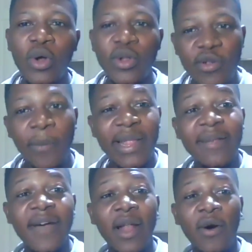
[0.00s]
to be
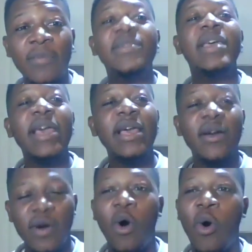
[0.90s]
developed
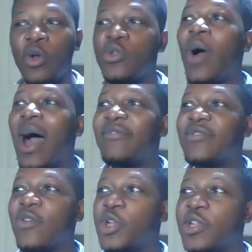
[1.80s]
or to have such